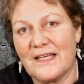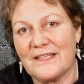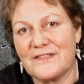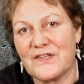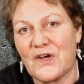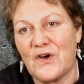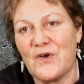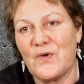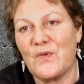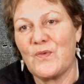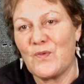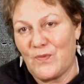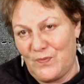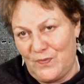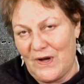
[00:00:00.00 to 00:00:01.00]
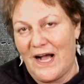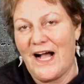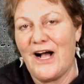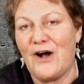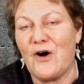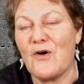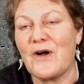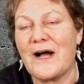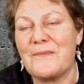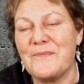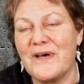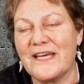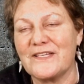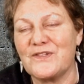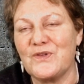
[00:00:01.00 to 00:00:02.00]
So I'll come
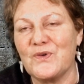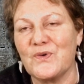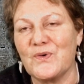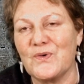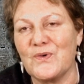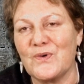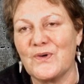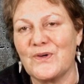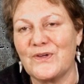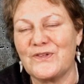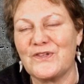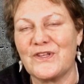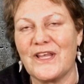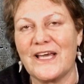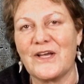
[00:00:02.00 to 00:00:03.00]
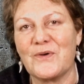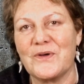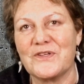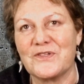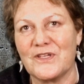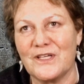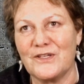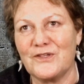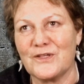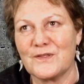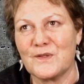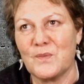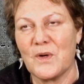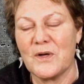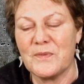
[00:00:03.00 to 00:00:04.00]
back to that question in
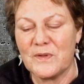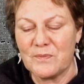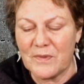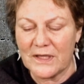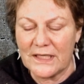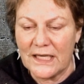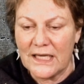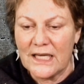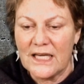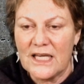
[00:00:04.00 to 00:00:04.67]
just a moment, but